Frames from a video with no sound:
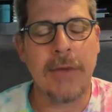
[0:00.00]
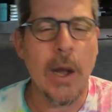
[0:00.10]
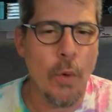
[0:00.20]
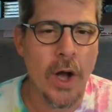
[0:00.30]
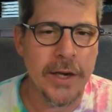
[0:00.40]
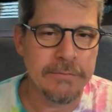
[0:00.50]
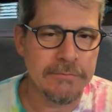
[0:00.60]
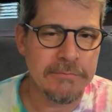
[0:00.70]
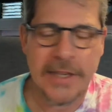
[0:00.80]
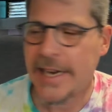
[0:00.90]
I want
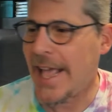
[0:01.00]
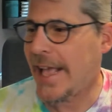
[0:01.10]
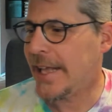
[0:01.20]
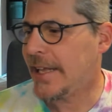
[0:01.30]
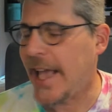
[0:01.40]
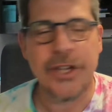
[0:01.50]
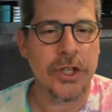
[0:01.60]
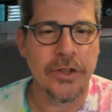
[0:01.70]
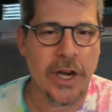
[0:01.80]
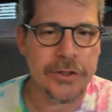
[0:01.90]
an
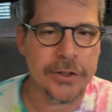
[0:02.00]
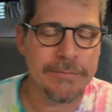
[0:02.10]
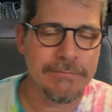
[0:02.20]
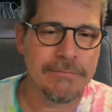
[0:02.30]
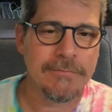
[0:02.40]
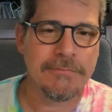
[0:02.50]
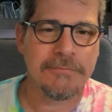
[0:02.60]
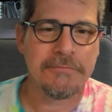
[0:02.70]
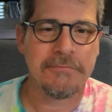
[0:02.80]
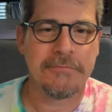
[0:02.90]
Asian doctor.
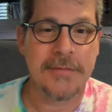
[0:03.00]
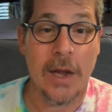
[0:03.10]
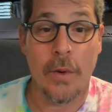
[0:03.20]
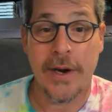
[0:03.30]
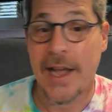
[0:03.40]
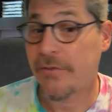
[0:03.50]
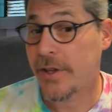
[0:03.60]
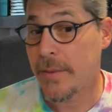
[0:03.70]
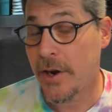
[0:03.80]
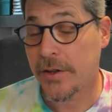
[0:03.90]
I want an
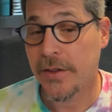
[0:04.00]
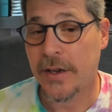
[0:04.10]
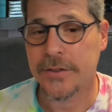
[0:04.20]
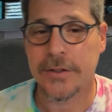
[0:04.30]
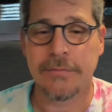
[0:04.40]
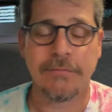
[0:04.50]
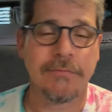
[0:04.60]
African American doctor.